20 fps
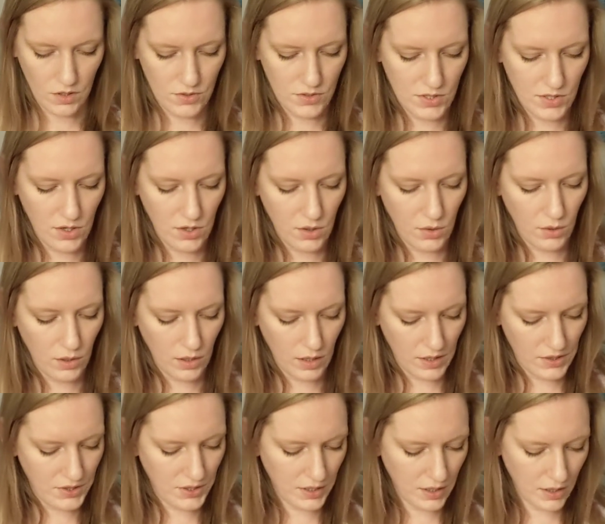So
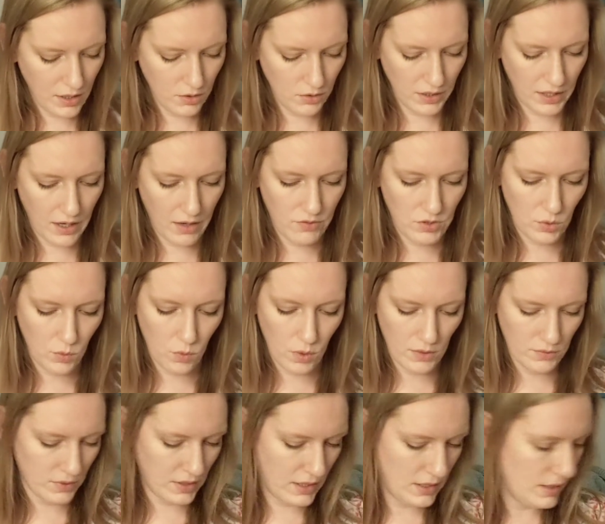I think I only have the
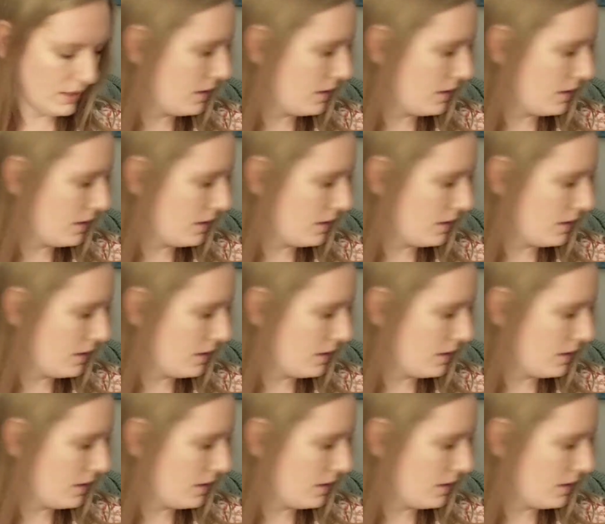one right